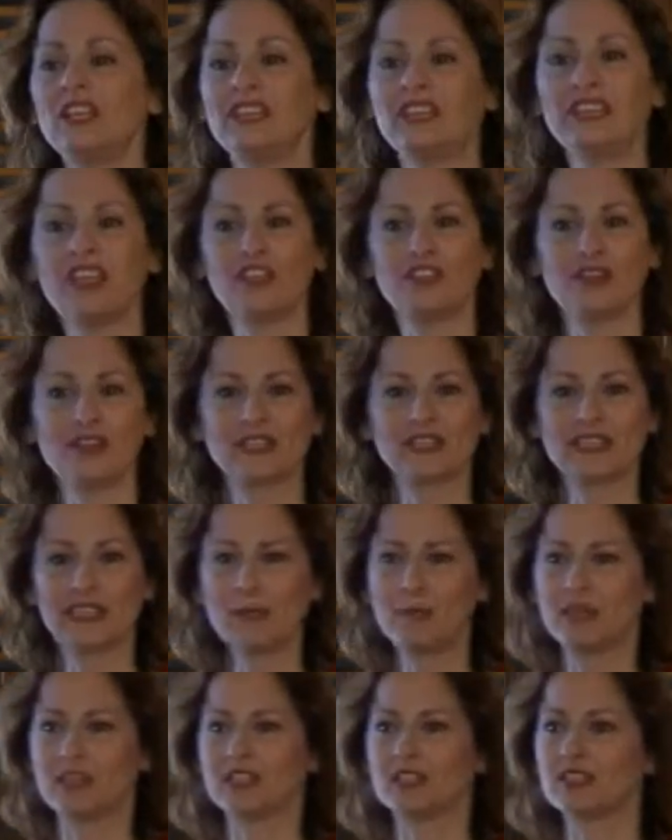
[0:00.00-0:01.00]
at the other
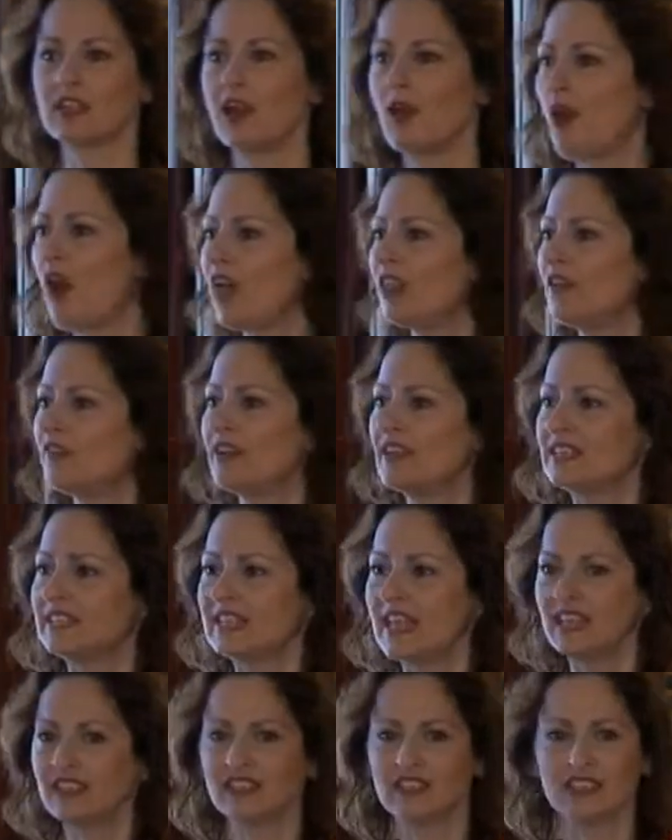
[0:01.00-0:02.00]
exhibits. All of us
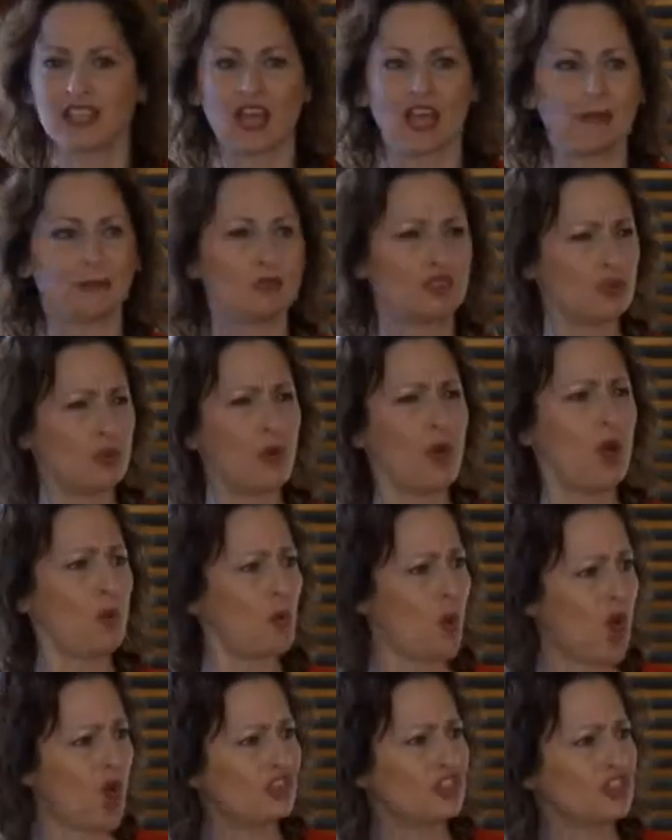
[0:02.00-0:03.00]
take the time. Do you all
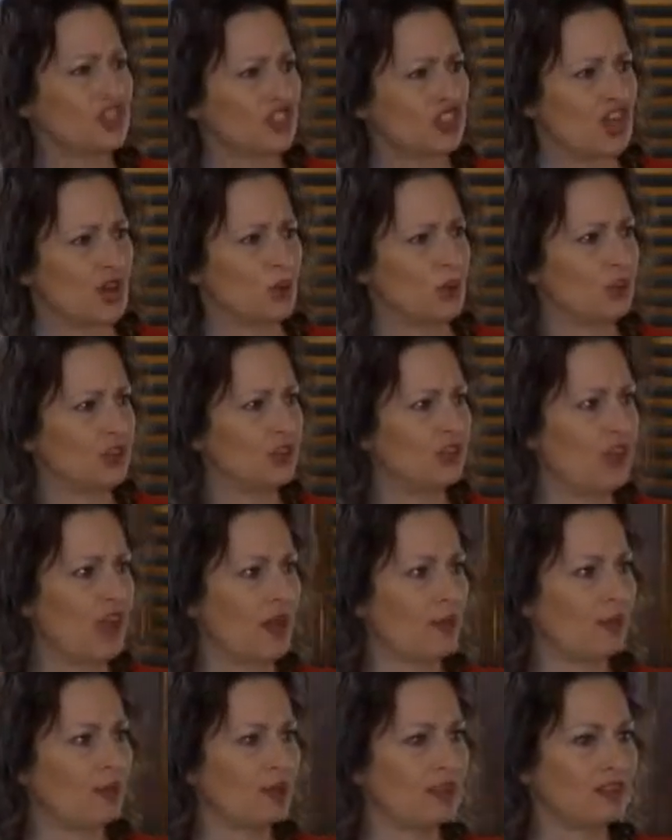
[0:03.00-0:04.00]
walk the show when you
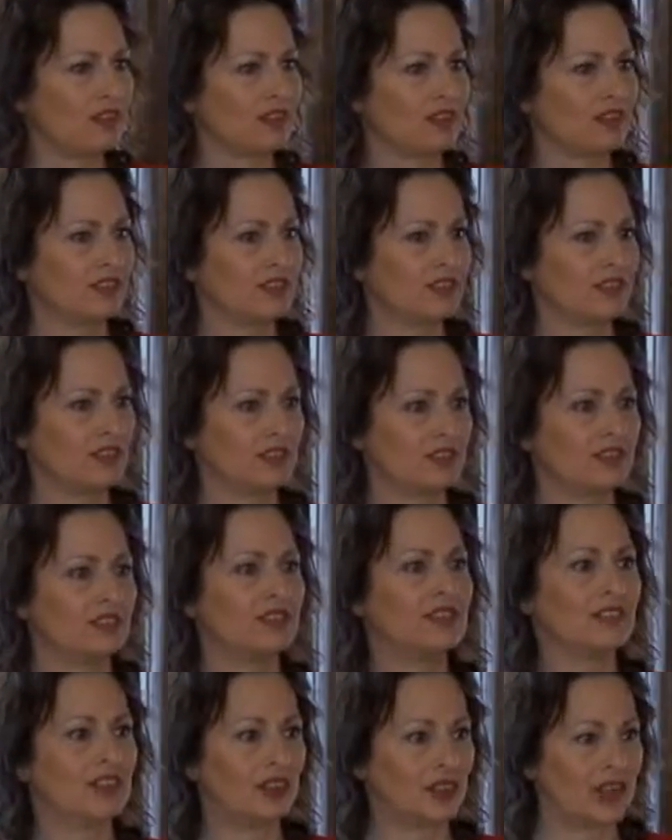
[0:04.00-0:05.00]
go?
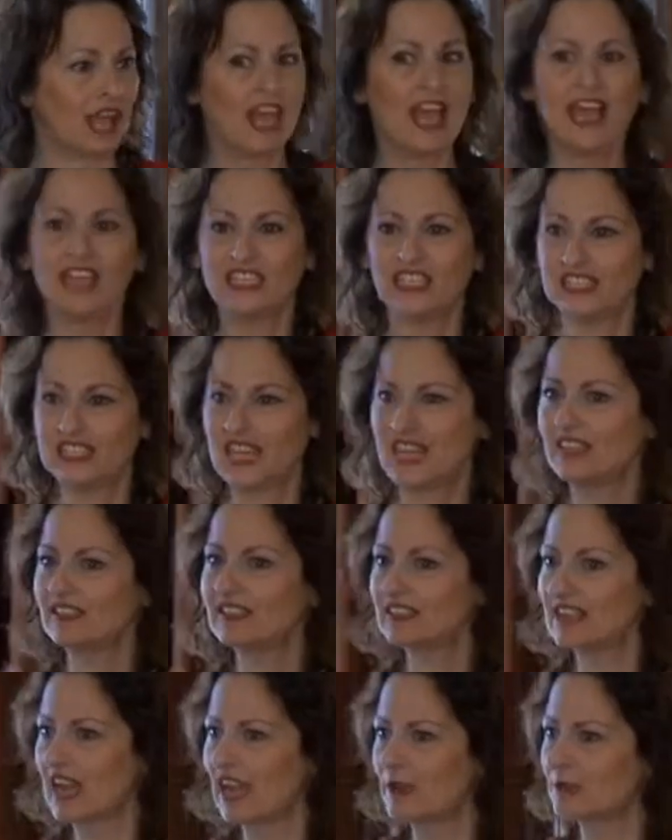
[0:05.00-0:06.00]
Okay. Do you take
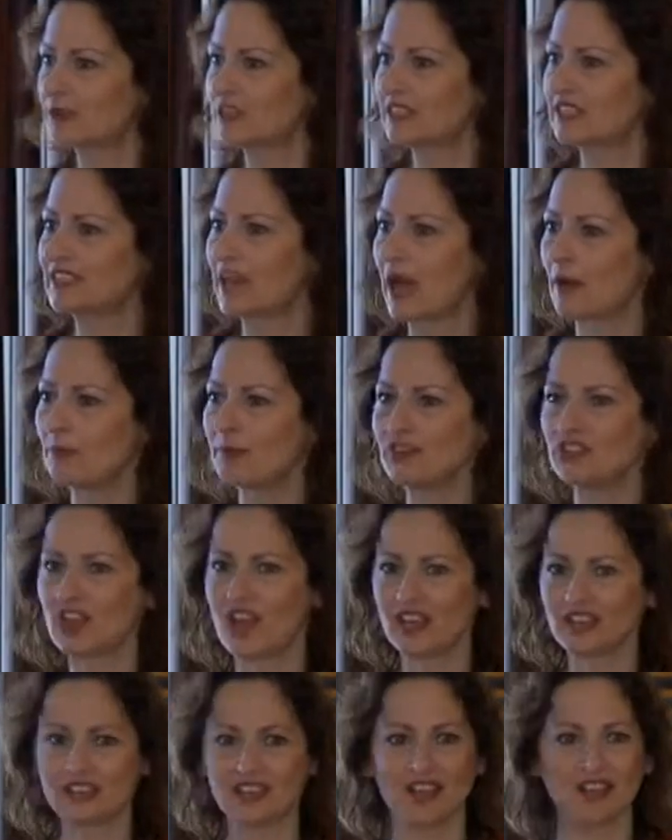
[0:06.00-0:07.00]
the time to stop and
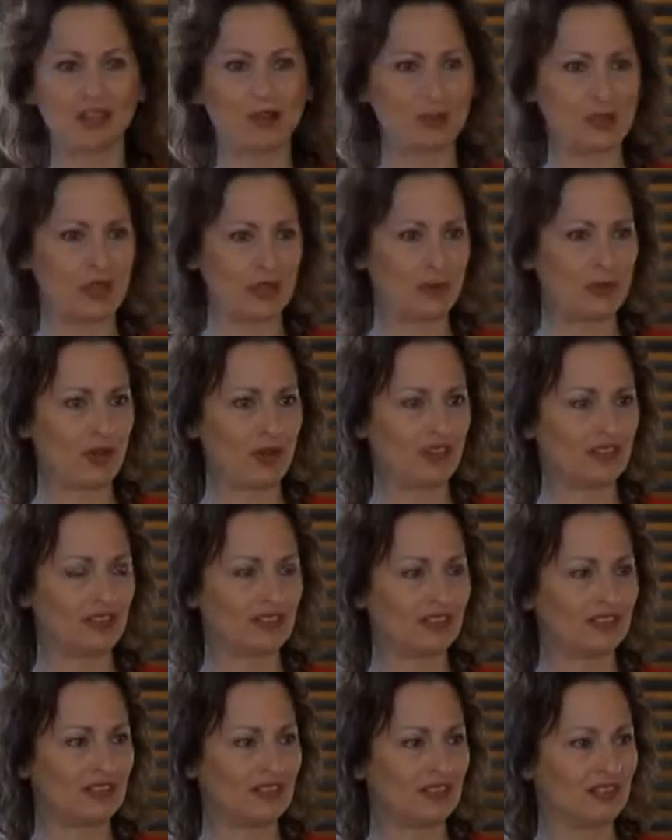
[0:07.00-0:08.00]
talk to other people?
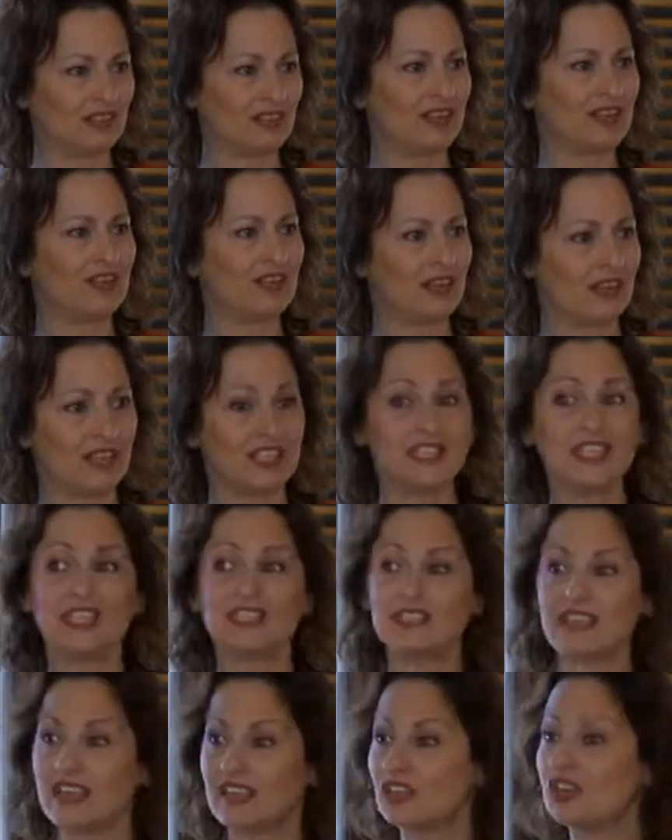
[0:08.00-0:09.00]
Do you
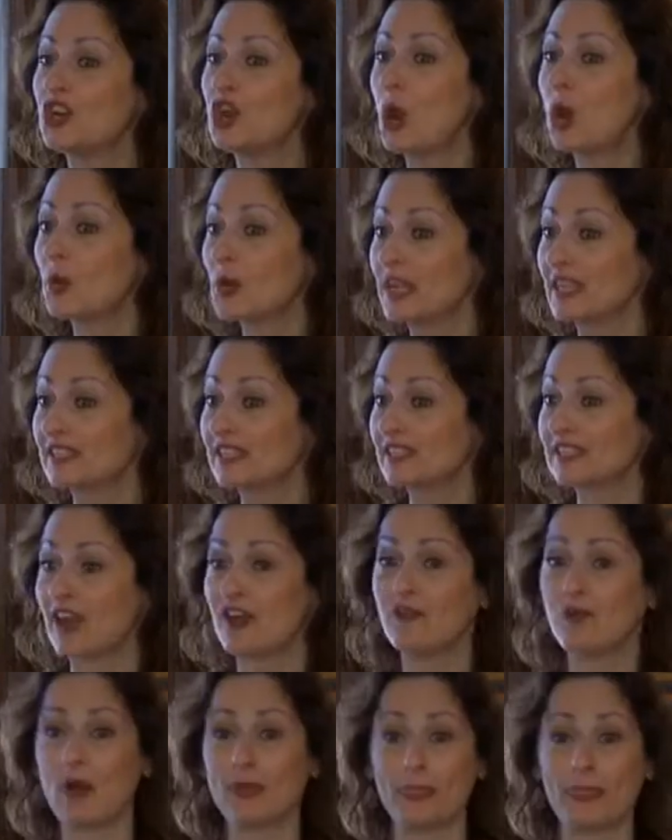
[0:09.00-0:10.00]
take notice
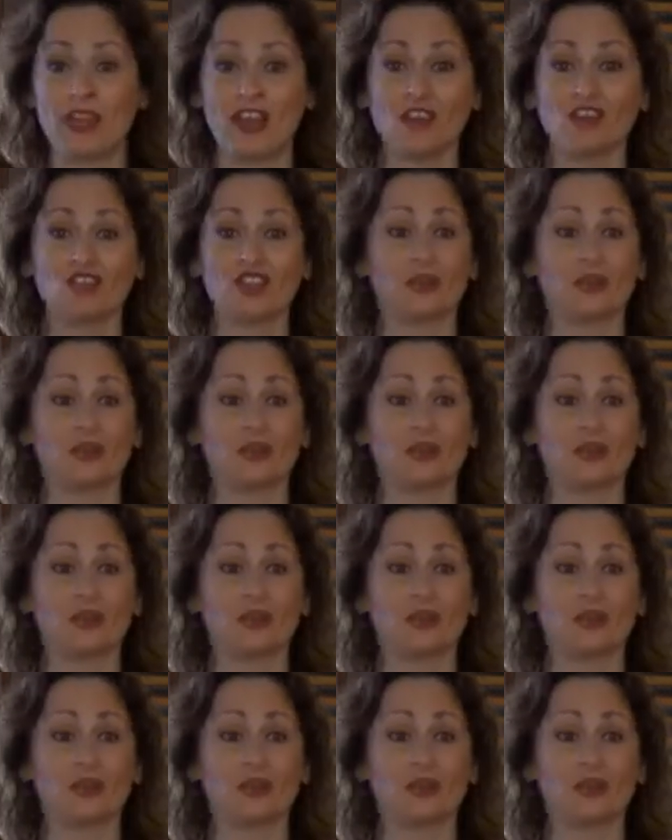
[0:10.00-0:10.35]
of what they're